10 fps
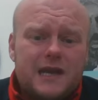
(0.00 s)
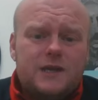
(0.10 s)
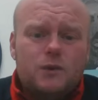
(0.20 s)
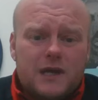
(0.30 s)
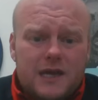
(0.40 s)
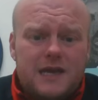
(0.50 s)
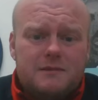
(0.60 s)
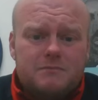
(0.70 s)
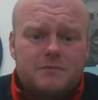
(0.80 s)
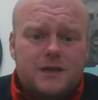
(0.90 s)
like you won the
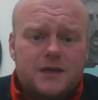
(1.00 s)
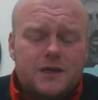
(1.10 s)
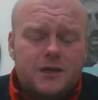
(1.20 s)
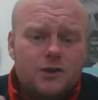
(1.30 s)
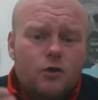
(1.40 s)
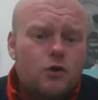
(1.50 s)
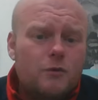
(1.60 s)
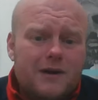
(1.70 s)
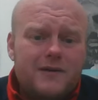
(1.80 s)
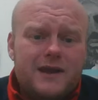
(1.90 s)
game. You know, come
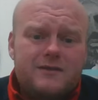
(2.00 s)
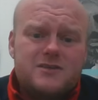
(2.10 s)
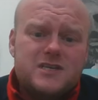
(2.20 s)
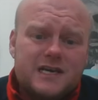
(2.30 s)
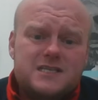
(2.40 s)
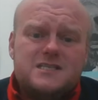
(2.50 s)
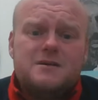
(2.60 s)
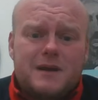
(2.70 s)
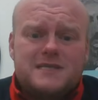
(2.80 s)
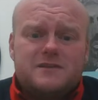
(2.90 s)
out there and say, this is a
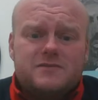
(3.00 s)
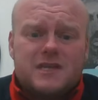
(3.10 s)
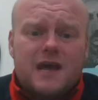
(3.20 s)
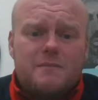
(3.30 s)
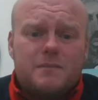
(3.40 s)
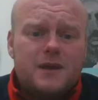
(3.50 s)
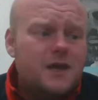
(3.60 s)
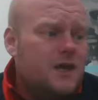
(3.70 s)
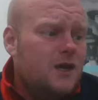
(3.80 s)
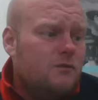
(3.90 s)
massive step.
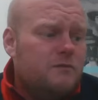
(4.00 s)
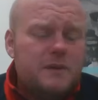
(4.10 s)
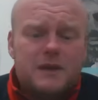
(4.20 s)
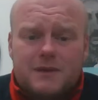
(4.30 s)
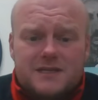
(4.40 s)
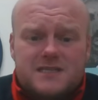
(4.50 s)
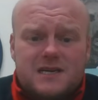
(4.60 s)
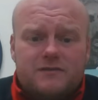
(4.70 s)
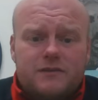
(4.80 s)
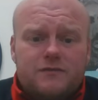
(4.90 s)
We beat Man
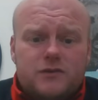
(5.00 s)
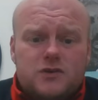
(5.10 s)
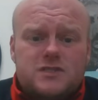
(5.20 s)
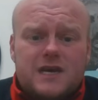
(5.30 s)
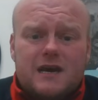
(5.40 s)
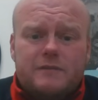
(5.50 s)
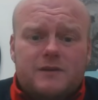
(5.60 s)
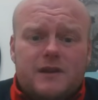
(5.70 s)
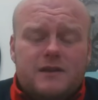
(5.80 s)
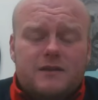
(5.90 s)
City for the first time in,
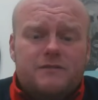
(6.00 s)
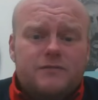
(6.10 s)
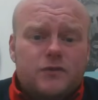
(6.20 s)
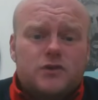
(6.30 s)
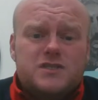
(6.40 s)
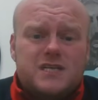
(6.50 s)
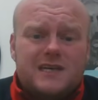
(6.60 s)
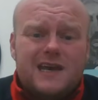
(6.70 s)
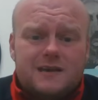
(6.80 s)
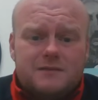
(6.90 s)
in, in
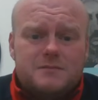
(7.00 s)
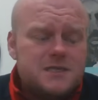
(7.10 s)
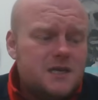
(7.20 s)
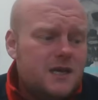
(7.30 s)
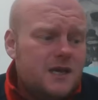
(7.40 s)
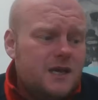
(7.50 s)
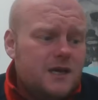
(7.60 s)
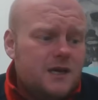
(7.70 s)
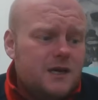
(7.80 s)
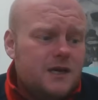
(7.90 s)
13 games.
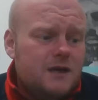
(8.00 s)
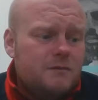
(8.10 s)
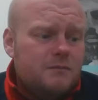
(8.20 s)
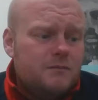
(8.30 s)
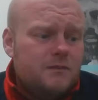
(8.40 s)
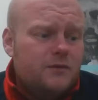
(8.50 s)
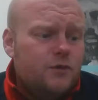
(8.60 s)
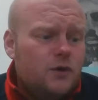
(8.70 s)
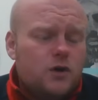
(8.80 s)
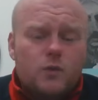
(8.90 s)
Um, if
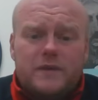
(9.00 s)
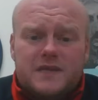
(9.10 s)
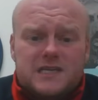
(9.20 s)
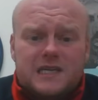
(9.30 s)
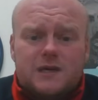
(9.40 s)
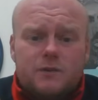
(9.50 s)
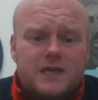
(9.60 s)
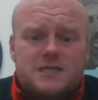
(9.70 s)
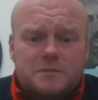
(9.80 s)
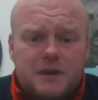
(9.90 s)
we're going to win this league, we
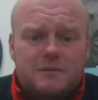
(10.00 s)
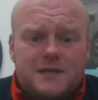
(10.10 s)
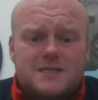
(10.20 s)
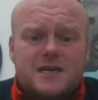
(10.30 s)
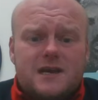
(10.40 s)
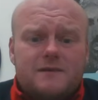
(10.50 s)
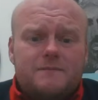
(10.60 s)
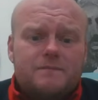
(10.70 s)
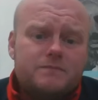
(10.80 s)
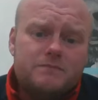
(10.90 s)
need to beat Man City.
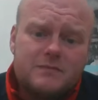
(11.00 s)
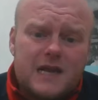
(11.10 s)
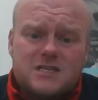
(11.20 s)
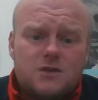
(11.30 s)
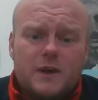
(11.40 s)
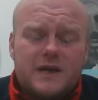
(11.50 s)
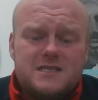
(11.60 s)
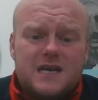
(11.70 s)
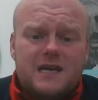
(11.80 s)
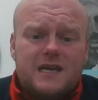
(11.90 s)
That's the way to
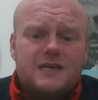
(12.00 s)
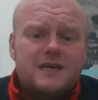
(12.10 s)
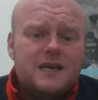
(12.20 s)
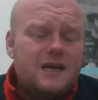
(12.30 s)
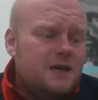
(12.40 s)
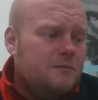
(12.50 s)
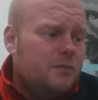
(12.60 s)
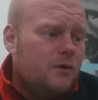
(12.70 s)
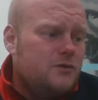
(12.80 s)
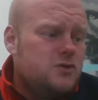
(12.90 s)
say it.
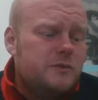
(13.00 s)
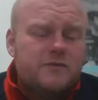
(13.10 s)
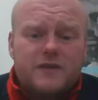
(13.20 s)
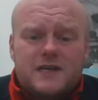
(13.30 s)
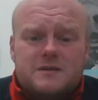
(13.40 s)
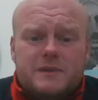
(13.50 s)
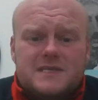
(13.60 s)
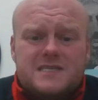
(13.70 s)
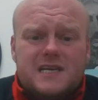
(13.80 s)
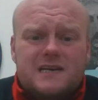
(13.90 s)
But some of the things I've been
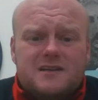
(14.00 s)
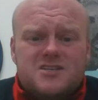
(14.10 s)
seeing, the